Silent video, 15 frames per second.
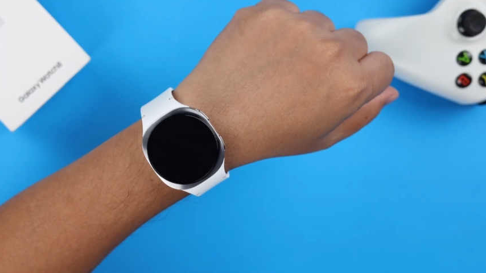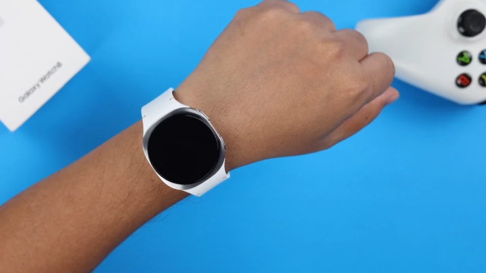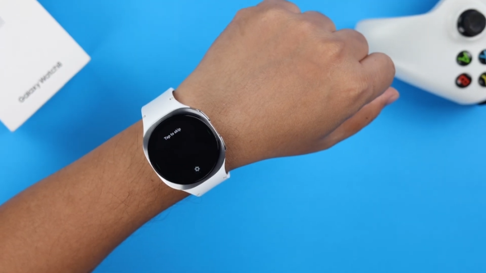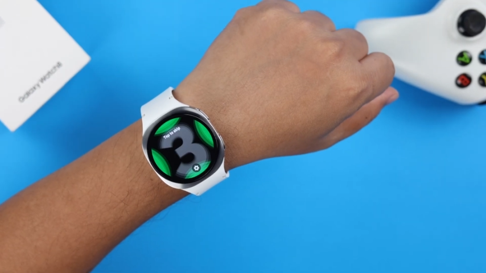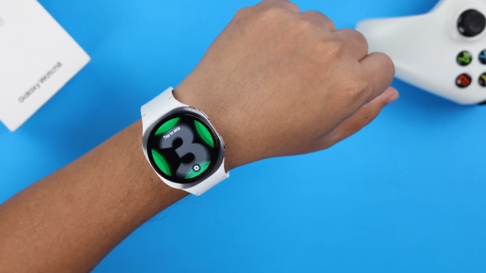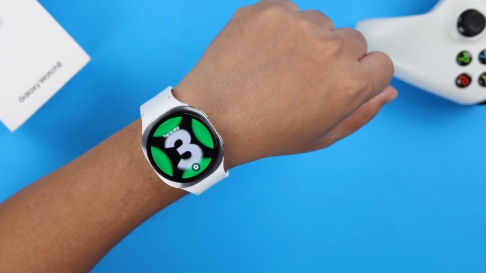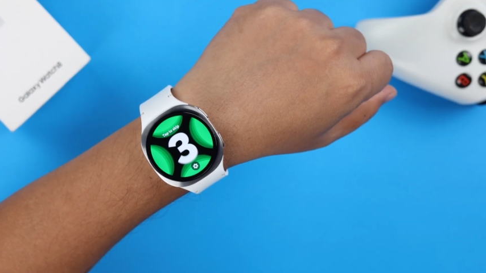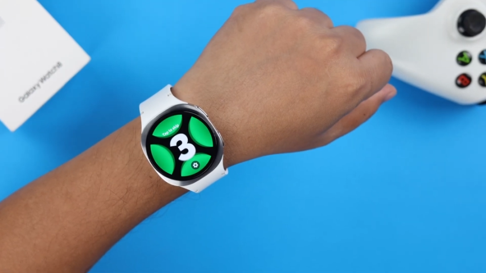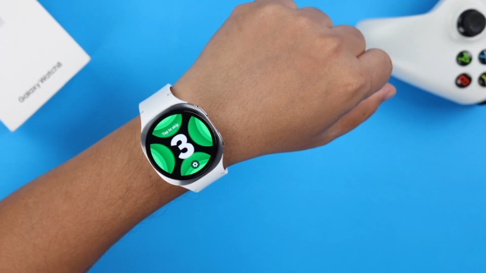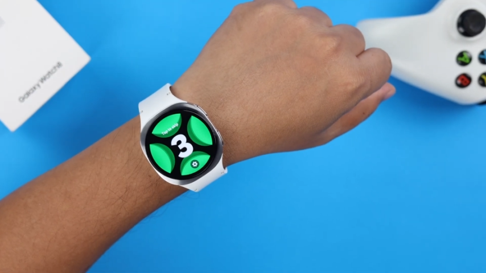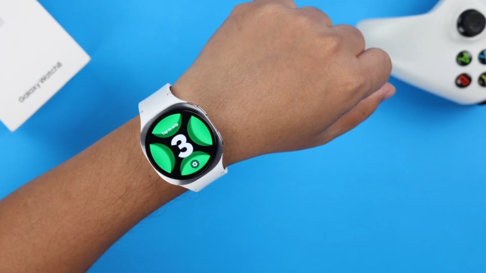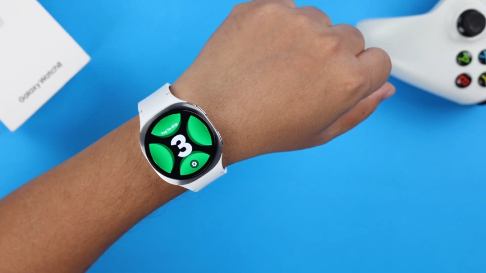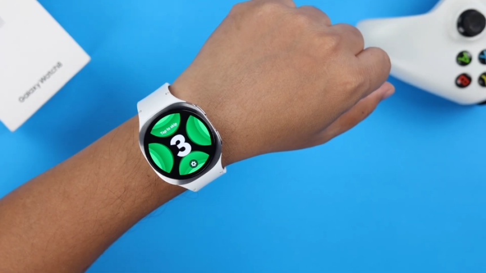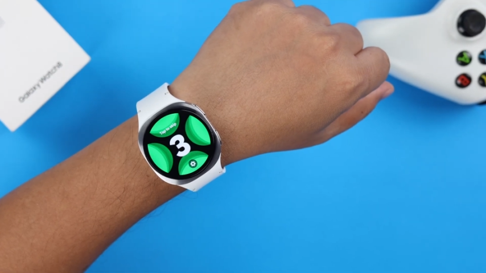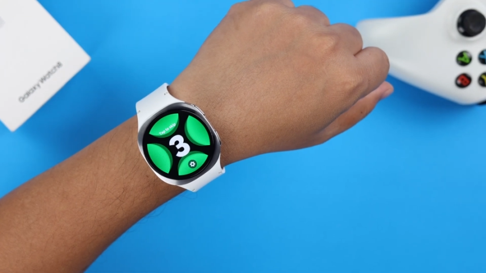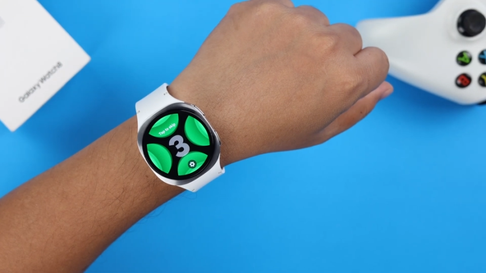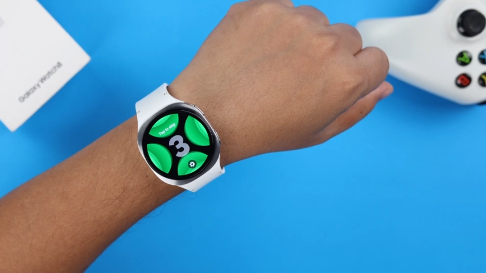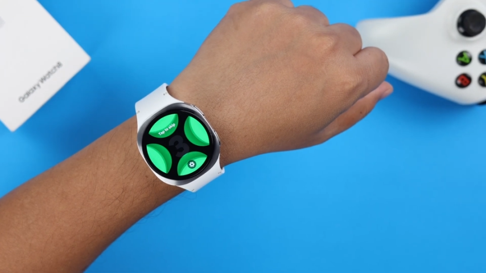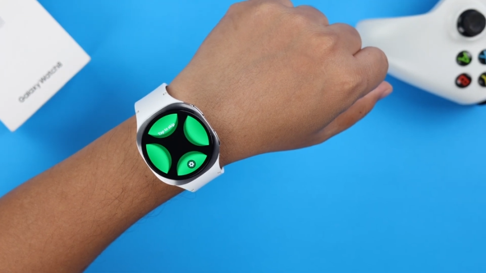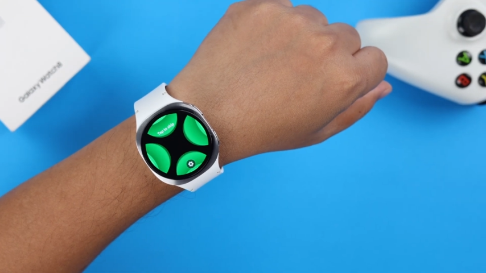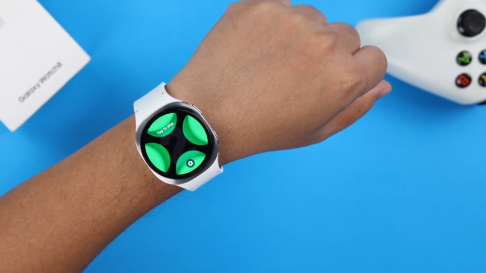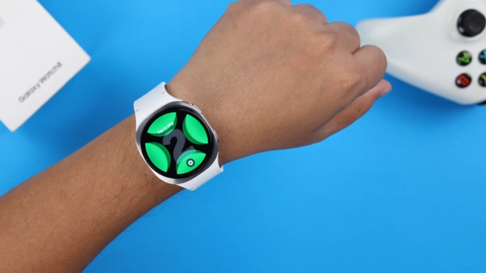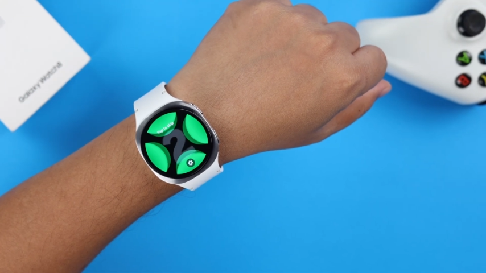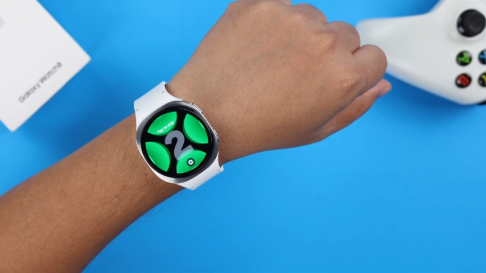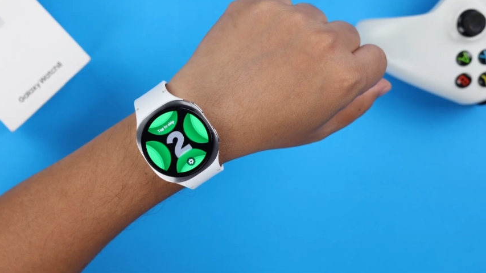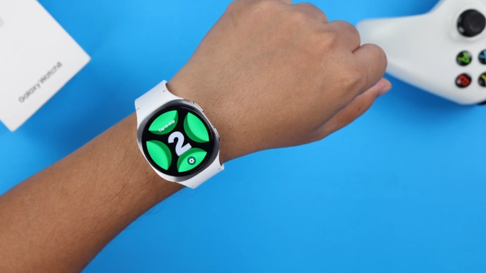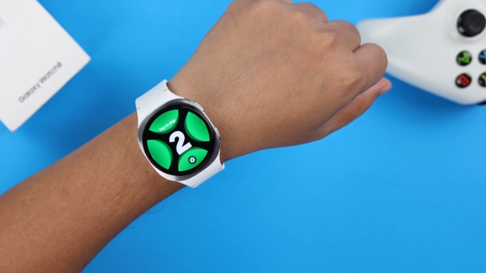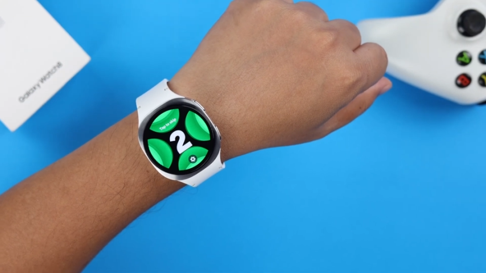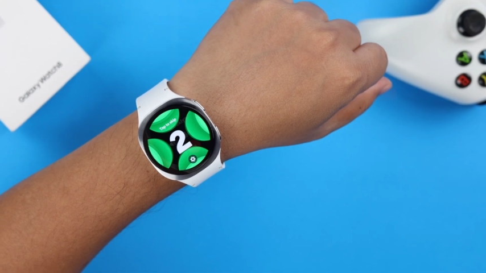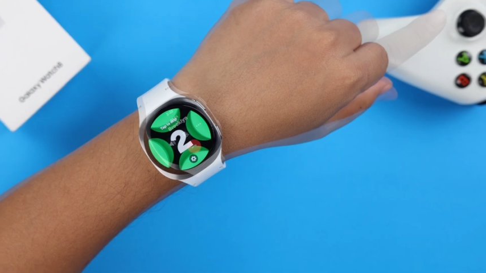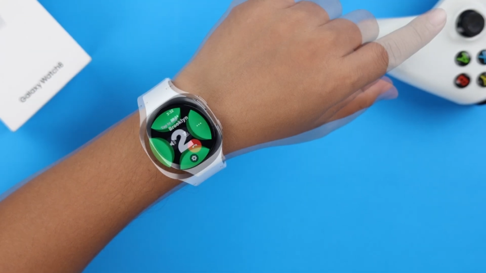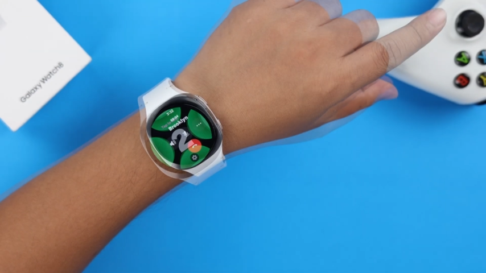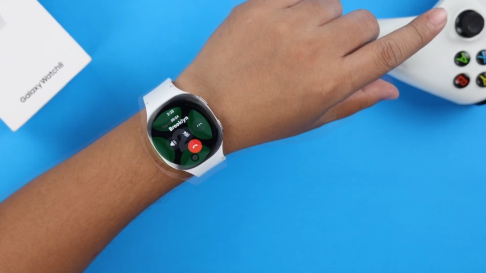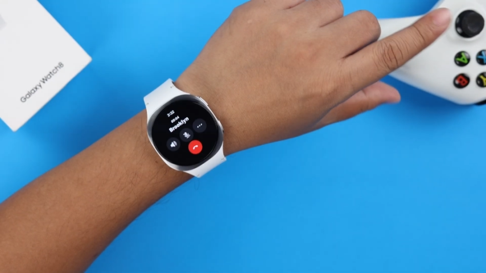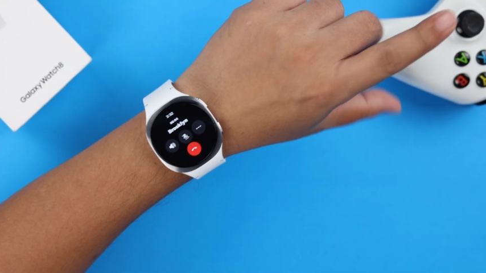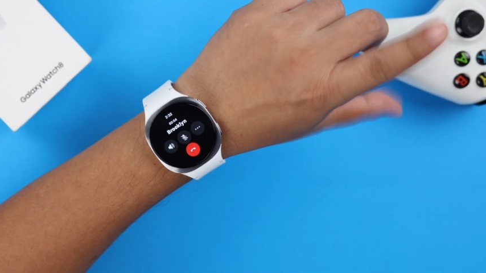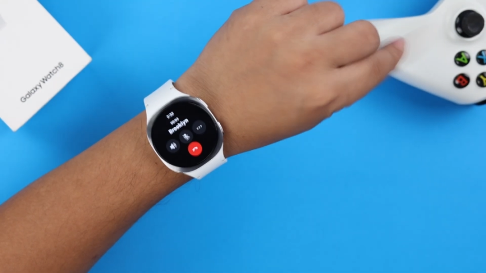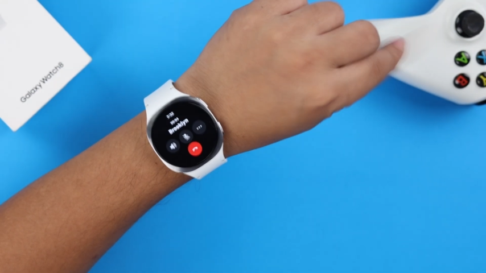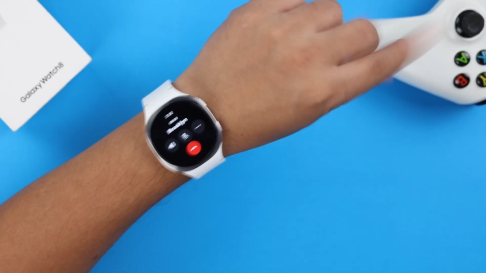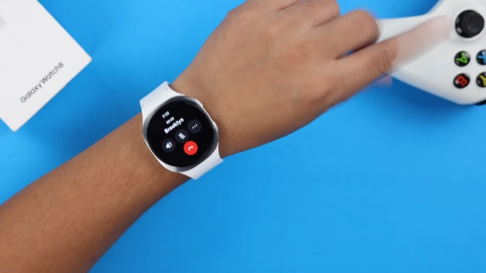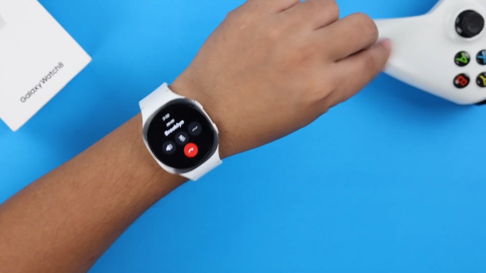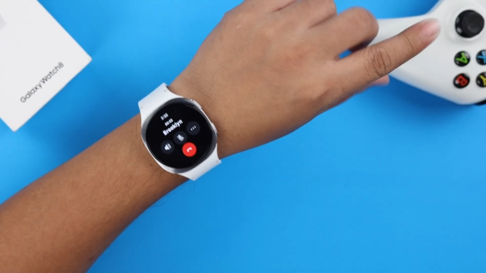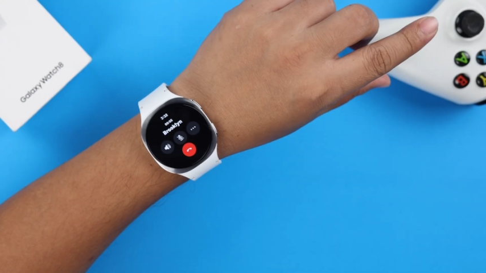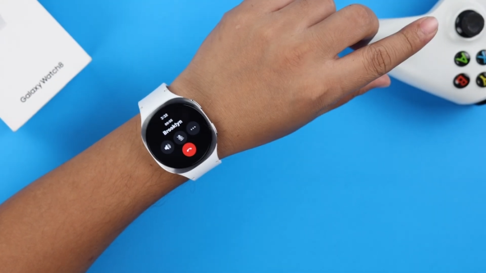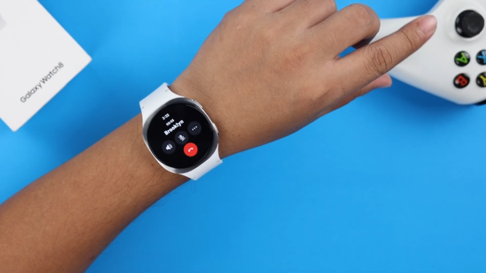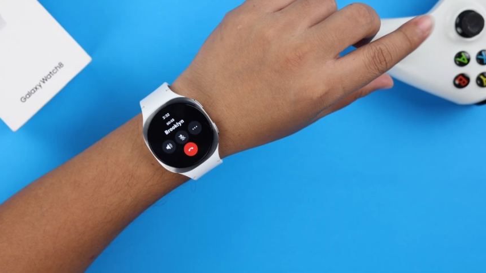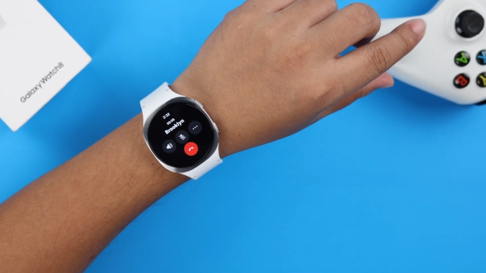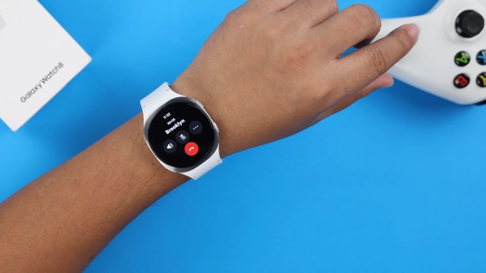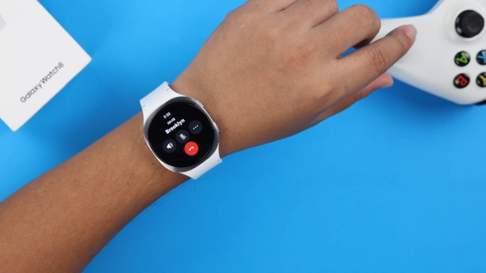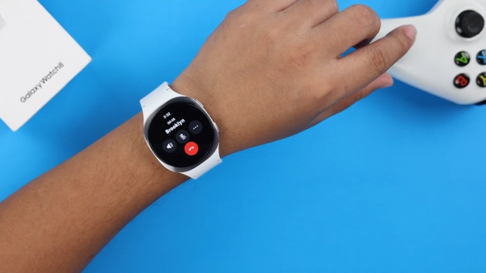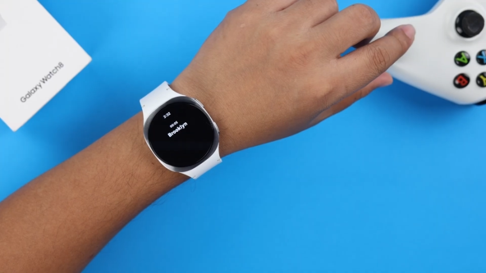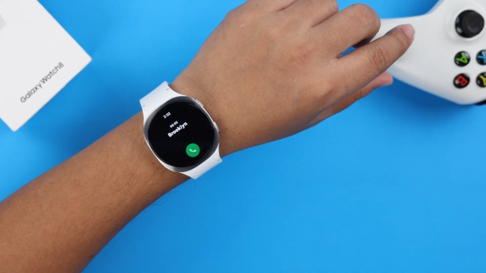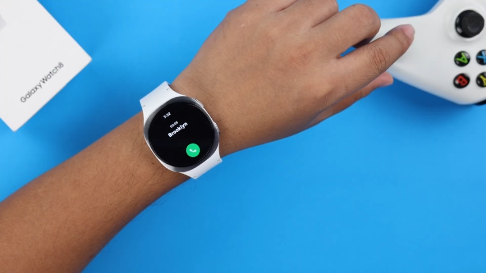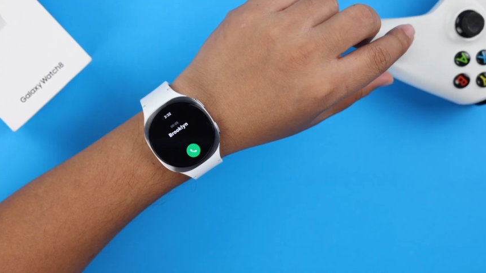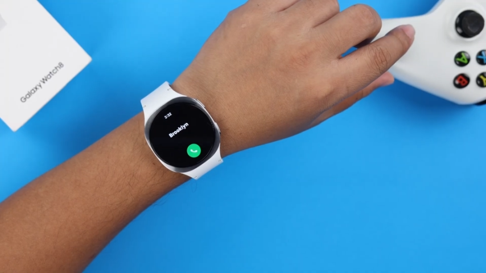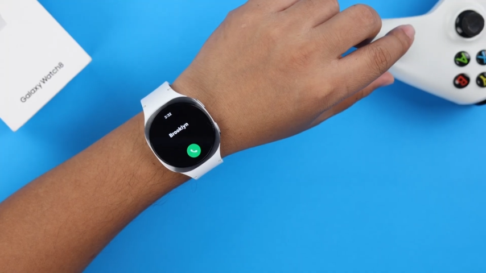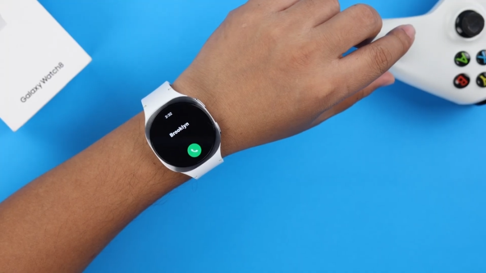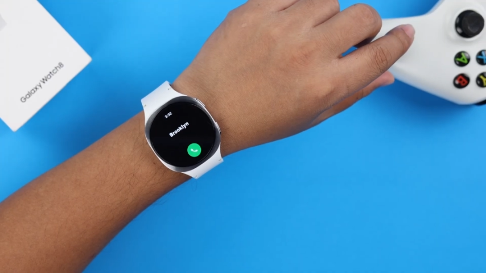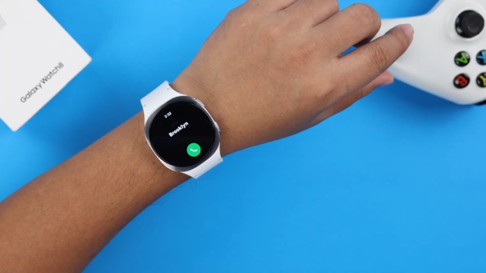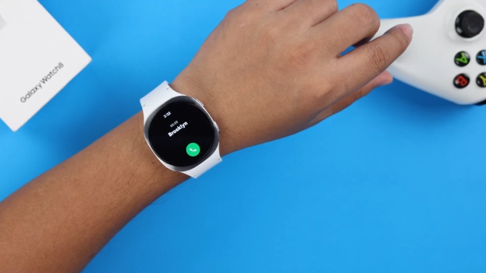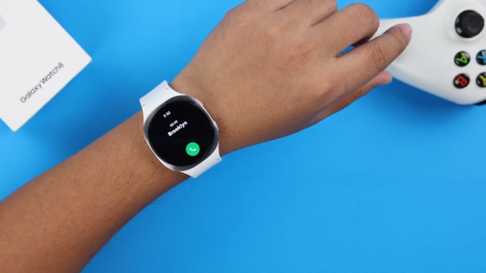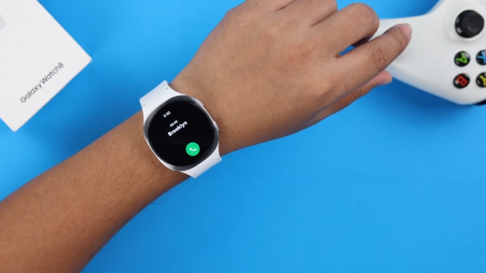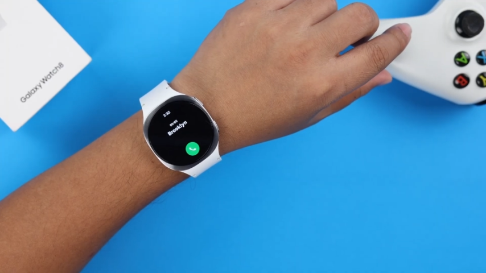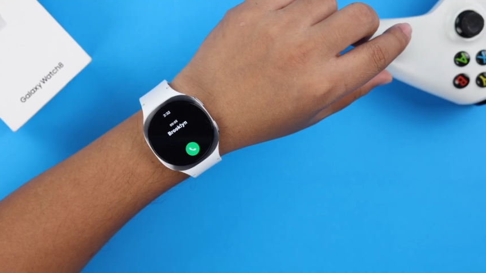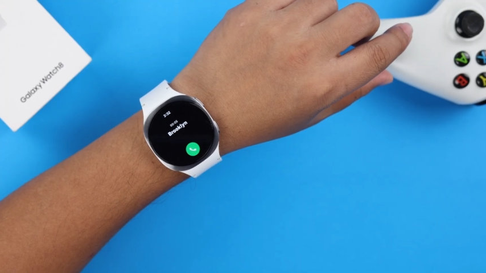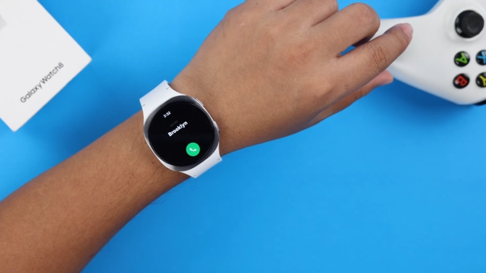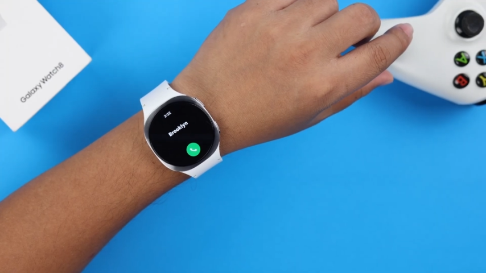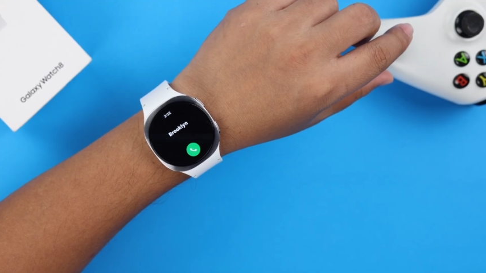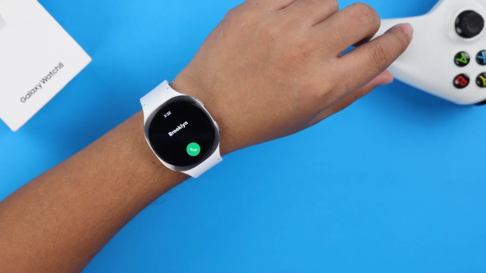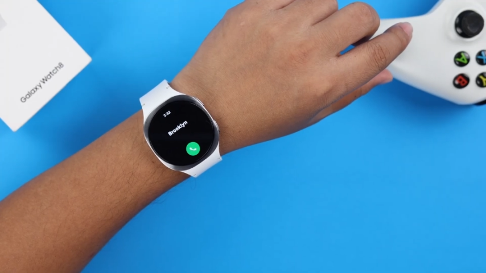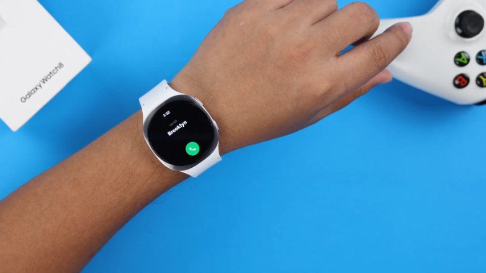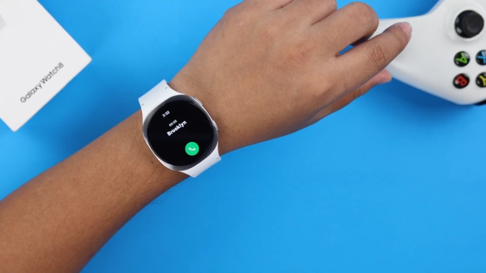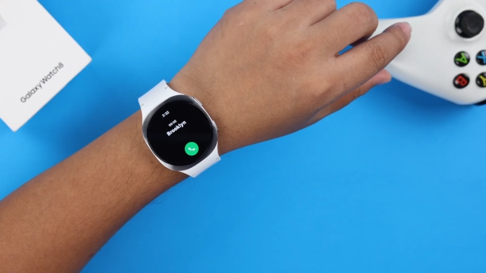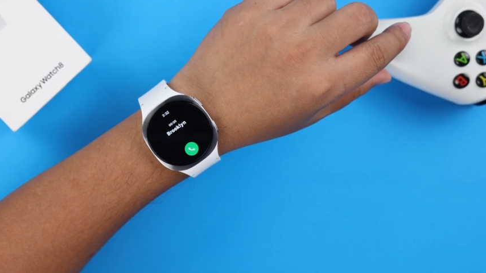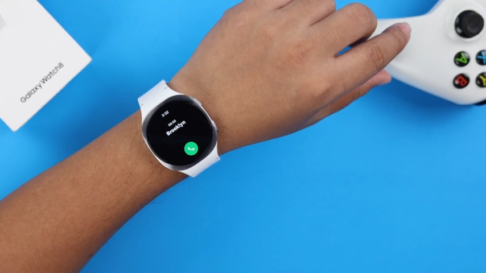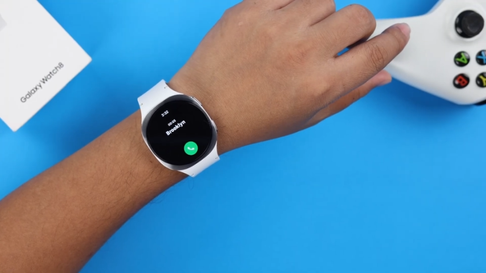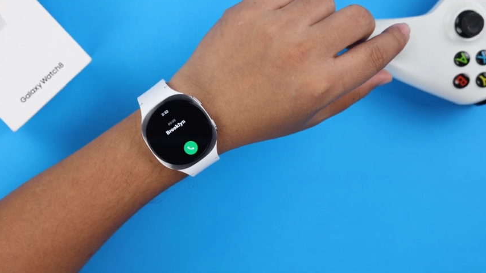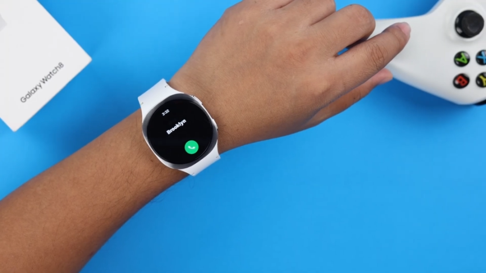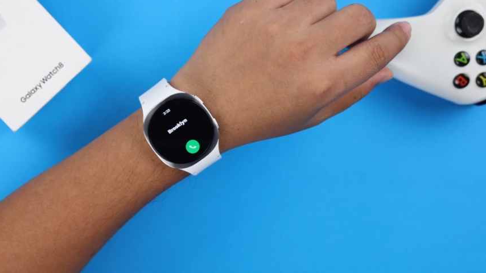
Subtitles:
No face is visible, so there are no lips to read.